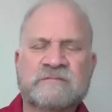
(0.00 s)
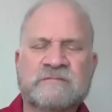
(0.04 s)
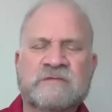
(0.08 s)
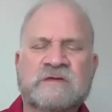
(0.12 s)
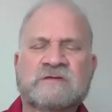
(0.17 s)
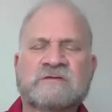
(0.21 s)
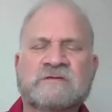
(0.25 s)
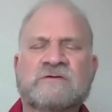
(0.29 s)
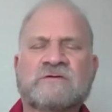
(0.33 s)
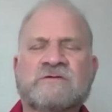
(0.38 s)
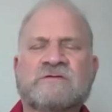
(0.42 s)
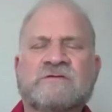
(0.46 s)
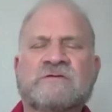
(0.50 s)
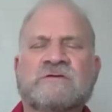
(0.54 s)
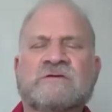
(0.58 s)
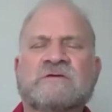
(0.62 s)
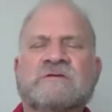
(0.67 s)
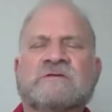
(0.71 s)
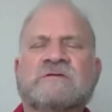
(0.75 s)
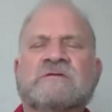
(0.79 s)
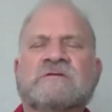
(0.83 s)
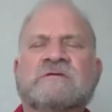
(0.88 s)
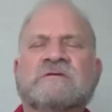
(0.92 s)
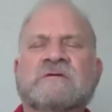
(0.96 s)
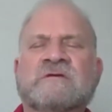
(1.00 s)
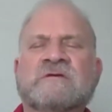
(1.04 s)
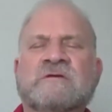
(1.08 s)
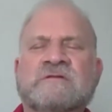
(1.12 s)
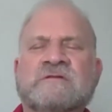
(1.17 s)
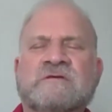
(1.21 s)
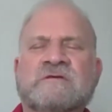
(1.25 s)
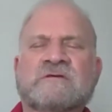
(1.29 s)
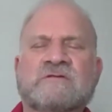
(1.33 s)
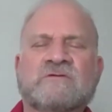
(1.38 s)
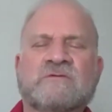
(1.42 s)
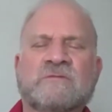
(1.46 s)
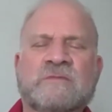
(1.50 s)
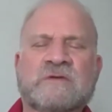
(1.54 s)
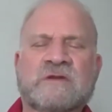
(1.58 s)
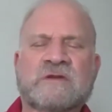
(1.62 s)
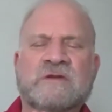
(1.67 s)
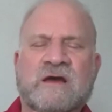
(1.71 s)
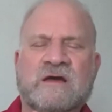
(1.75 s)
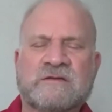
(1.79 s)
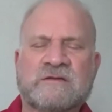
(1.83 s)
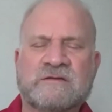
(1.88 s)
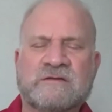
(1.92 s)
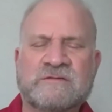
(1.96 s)
in your seat, the
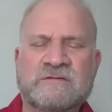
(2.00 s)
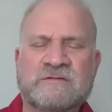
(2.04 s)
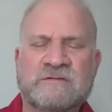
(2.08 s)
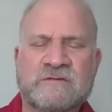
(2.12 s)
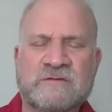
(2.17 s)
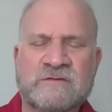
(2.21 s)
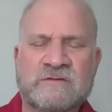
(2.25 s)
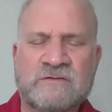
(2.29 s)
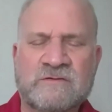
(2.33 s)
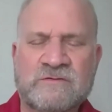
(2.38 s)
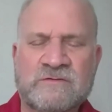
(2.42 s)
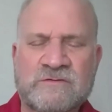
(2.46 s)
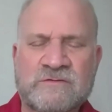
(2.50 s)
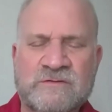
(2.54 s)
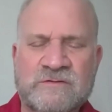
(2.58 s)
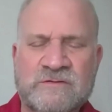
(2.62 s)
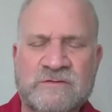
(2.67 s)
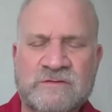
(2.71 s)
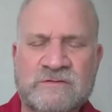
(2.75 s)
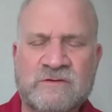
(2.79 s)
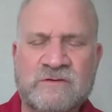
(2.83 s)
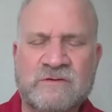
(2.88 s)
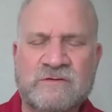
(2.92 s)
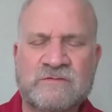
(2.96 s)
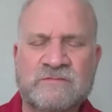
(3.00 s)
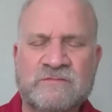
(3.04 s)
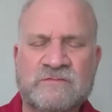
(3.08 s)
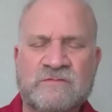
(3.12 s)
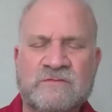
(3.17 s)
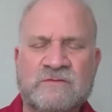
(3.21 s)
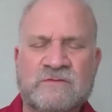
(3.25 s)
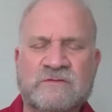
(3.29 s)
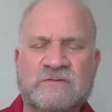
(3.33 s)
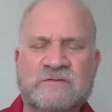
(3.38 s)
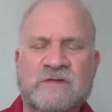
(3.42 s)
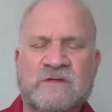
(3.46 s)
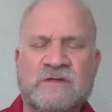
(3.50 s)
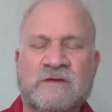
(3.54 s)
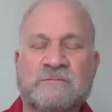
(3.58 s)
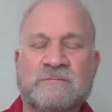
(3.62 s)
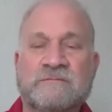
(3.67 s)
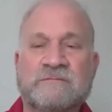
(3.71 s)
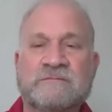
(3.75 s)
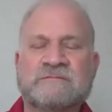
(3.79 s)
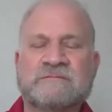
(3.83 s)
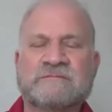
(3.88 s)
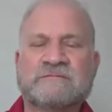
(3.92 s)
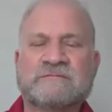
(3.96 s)
Illuminatis in your seat. Don't overlook them.